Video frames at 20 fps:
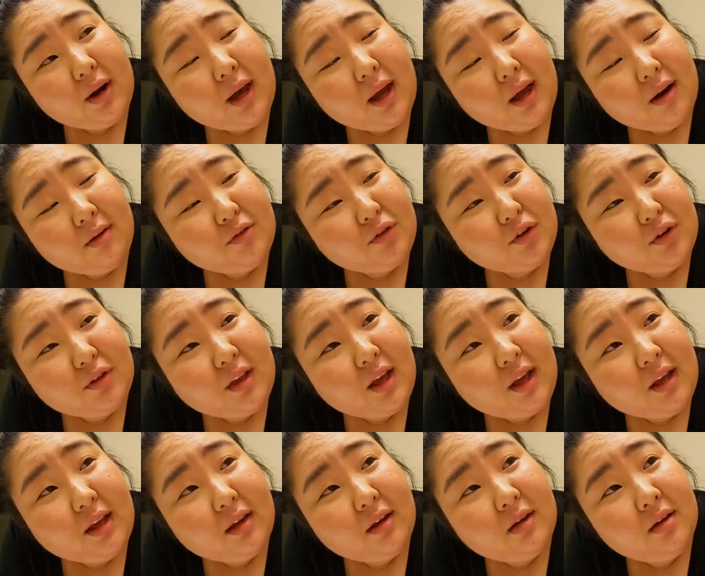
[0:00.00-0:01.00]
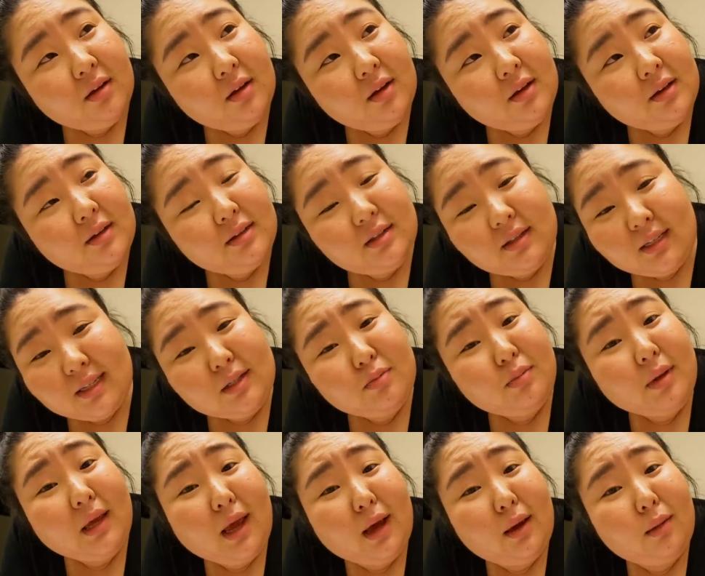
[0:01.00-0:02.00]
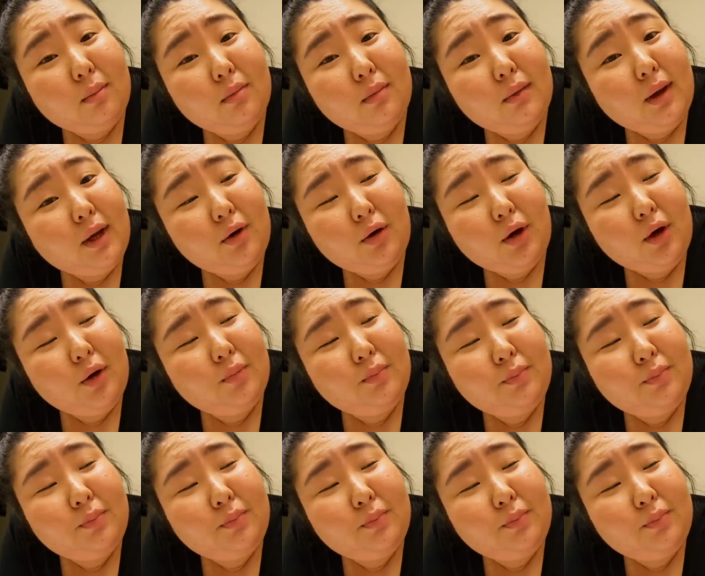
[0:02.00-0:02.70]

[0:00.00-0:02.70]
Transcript: after like 6 p.m. I don't know.